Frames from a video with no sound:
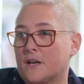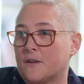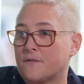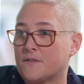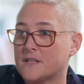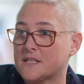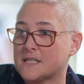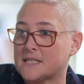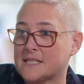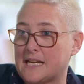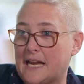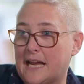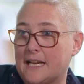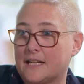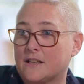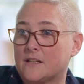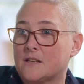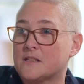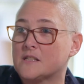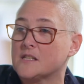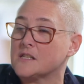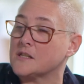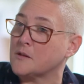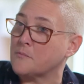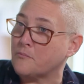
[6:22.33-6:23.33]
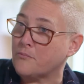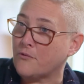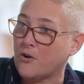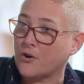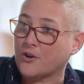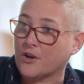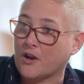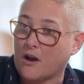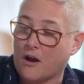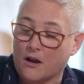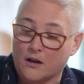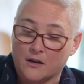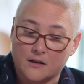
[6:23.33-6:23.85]
of the standards and the
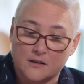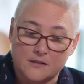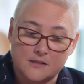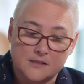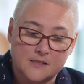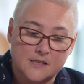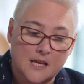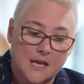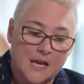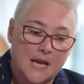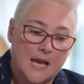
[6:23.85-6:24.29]
products,